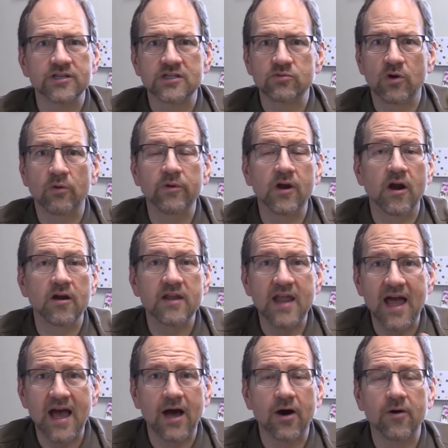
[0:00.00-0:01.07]
is where we are
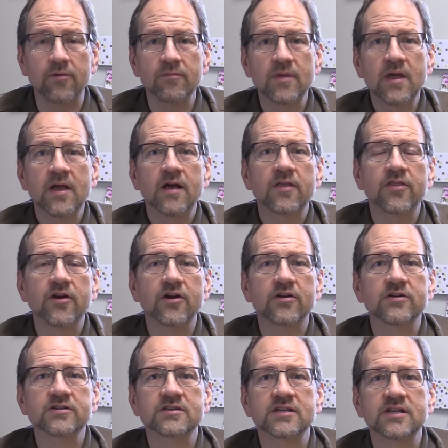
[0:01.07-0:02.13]
now.
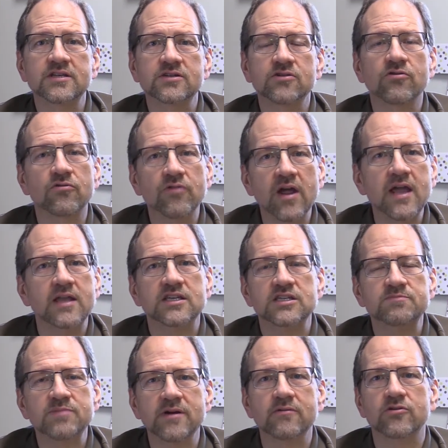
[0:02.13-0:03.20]
There's these great
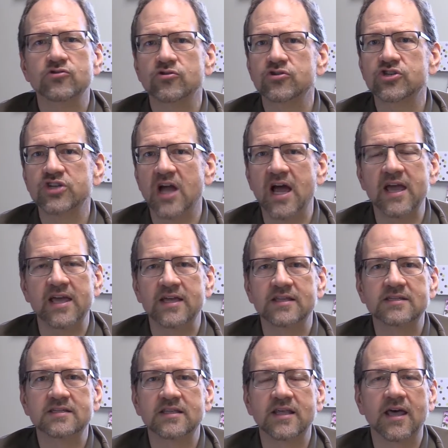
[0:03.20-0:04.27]
spiritual
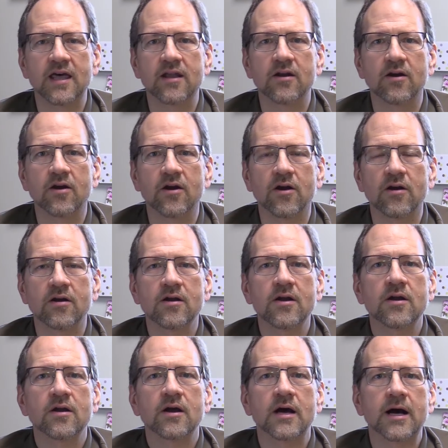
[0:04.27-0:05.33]
giants that are
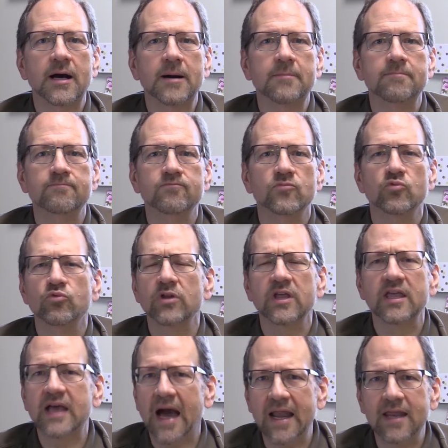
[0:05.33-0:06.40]
um,
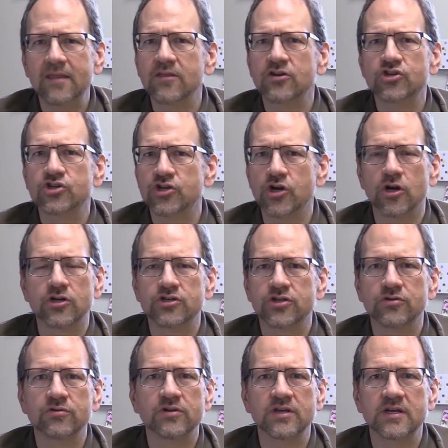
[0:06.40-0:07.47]
really guiding the church
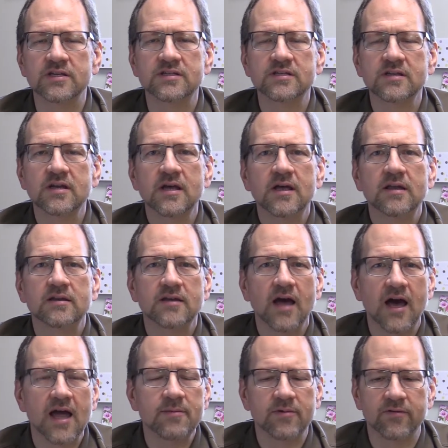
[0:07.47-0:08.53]
through this
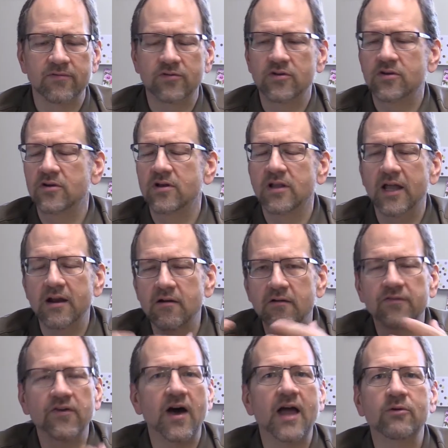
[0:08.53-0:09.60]
time of
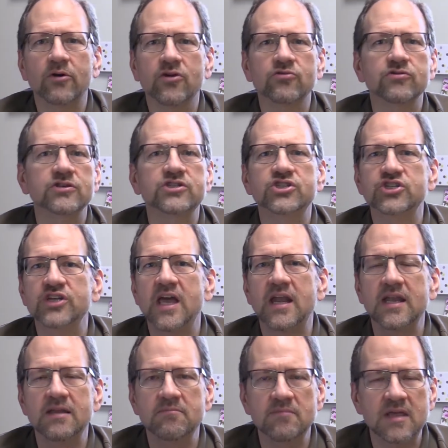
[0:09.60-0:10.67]
clarifying what
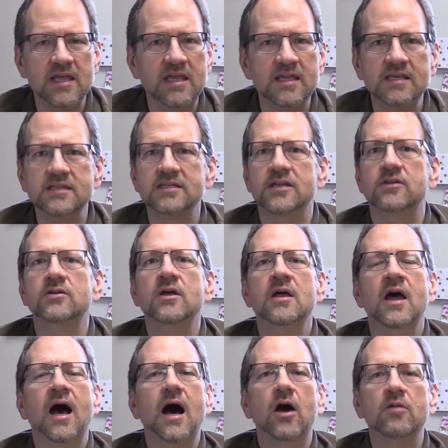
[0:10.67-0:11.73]
Christianity means and
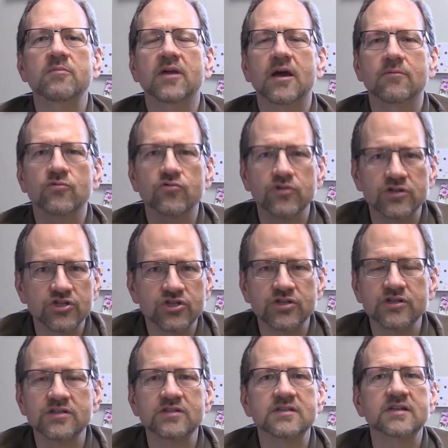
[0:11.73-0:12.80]
how to become
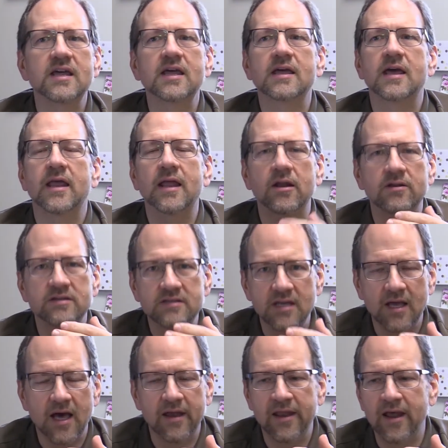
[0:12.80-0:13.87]
Christians and how to
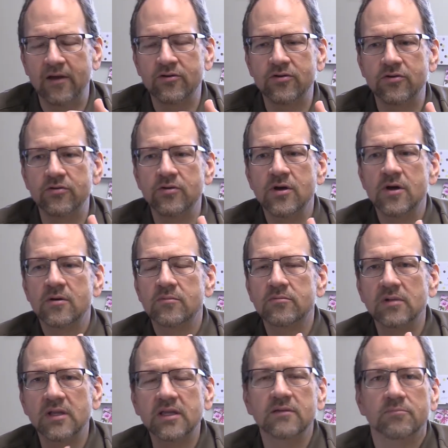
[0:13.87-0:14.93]
st- how, and how to
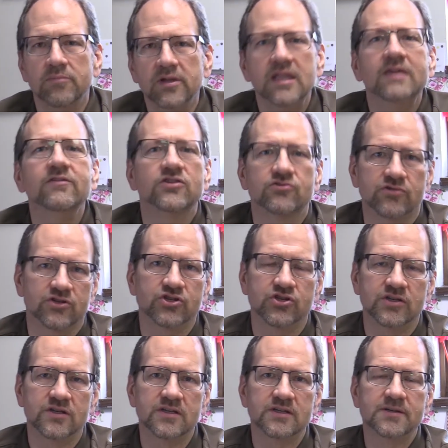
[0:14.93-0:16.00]
believe as
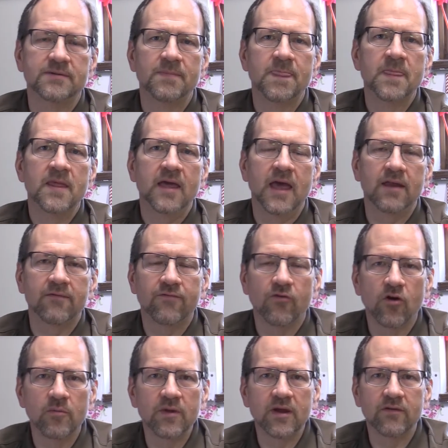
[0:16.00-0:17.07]
Christians and
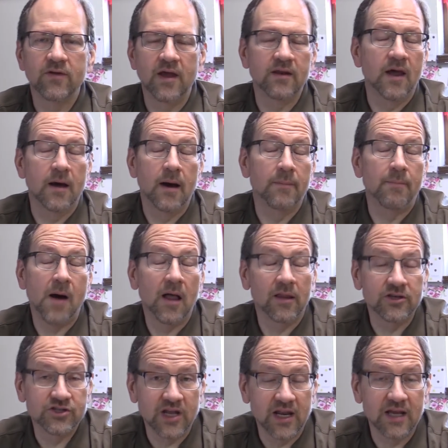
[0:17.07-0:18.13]
forming of and
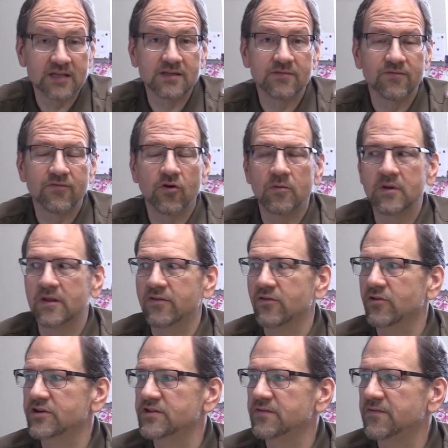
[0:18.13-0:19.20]
apologetics and forming of the
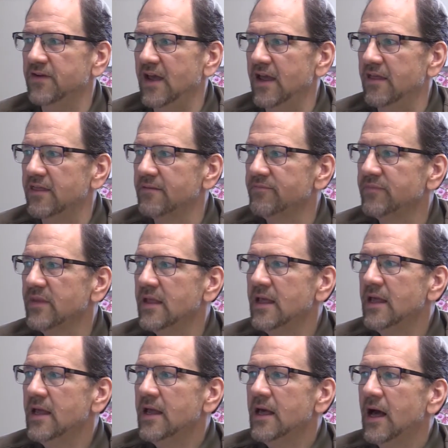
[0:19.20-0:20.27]
Christian faith.
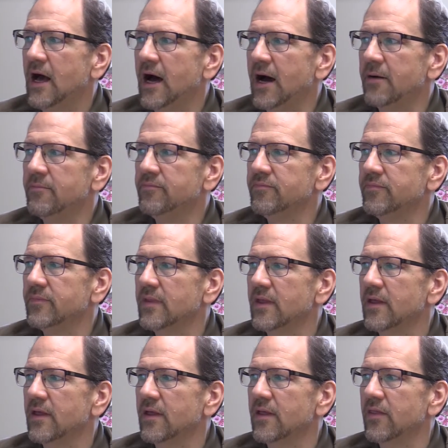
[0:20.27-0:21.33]
Um,
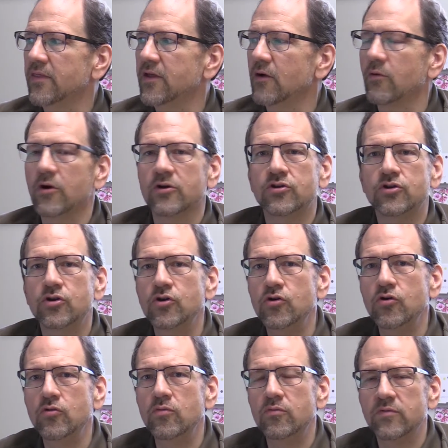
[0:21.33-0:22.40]
there were
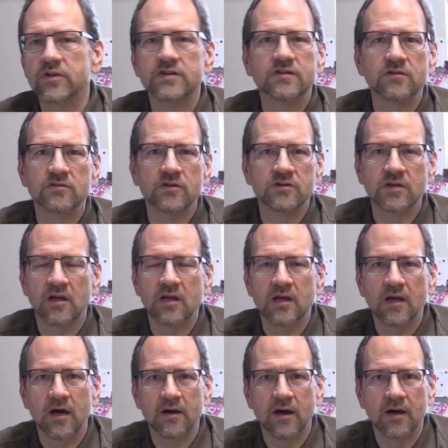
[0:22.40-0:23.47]
two. This, there's a,
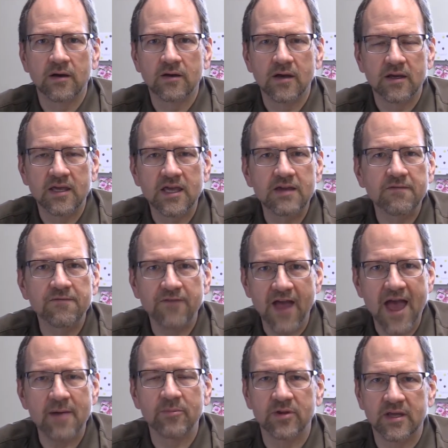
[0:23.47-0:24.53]
a, a key
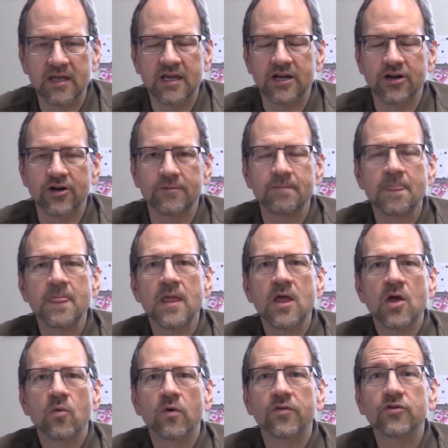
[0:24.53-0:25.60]
family here
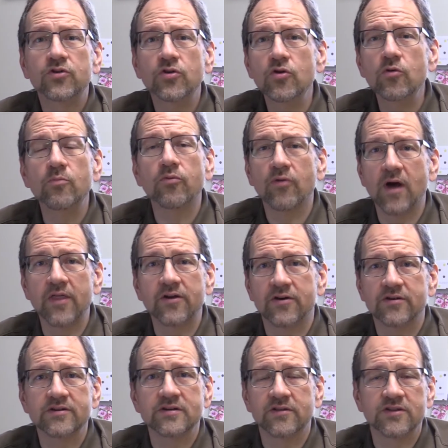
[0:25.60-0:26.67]
with two
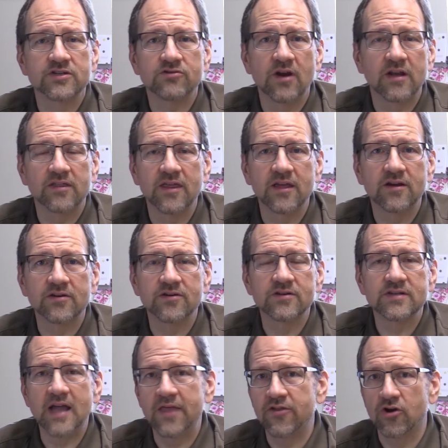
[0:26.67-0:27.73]
brothers, are these great thinkers,
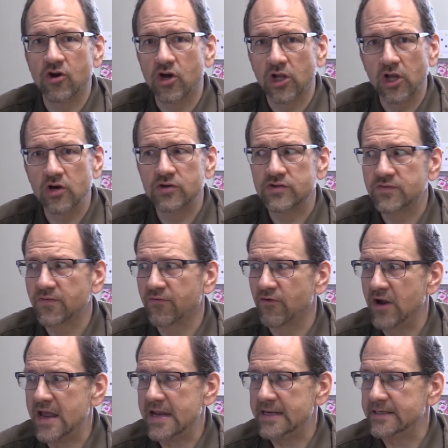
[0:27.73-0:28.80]
and their close
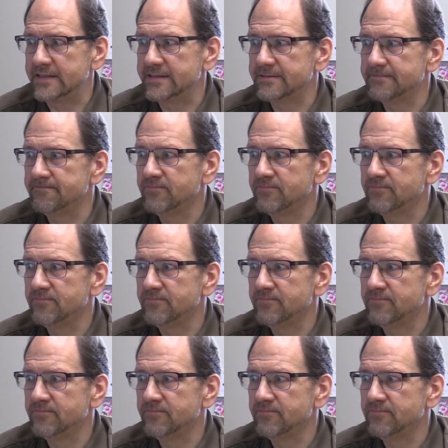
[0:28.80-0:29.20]
friend.